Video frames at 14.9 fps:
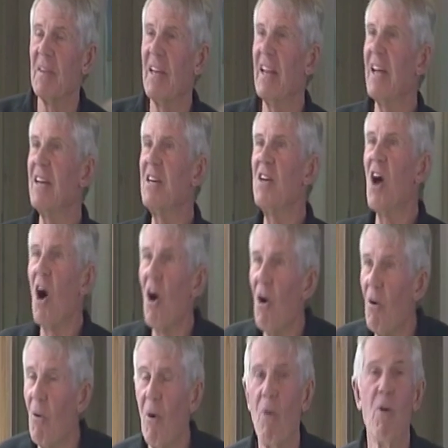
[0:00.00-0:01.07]
He didn't
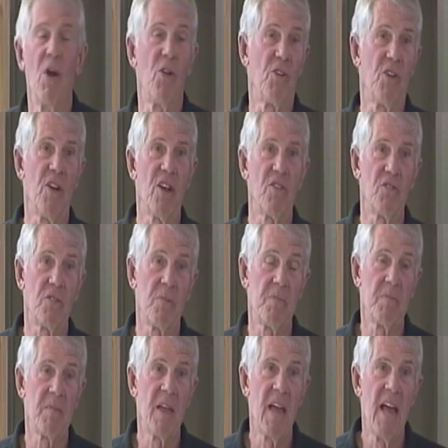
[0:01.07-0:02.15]
know wilderness.
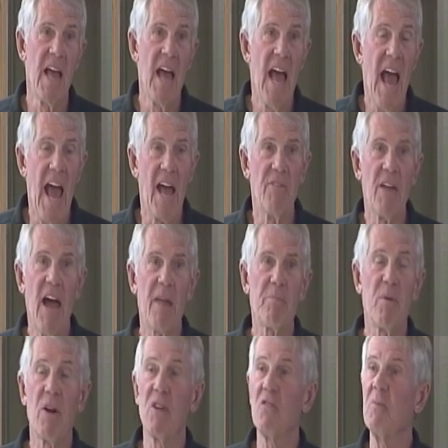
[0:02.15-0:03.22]
And
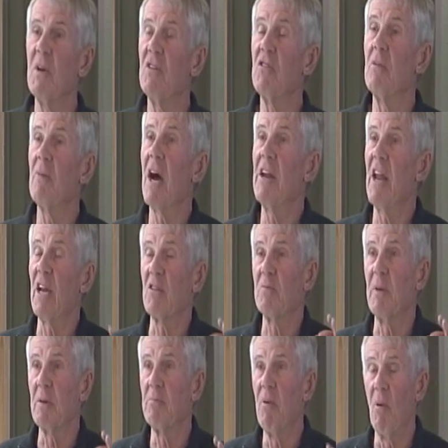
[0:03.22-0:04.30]
that brings me to my next
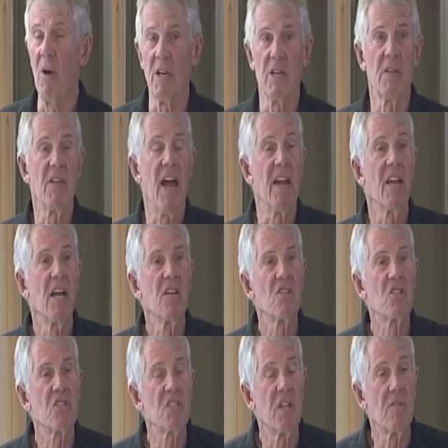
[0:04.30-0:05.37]
big point that
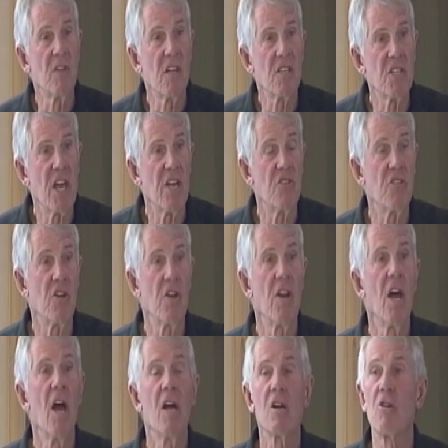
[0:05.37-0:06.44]

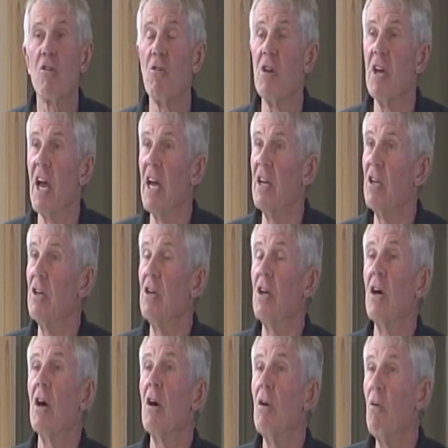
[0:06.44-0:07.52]
civilization
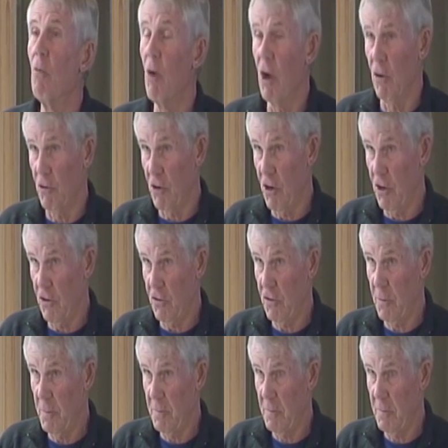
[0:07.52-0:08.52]
created wilderness.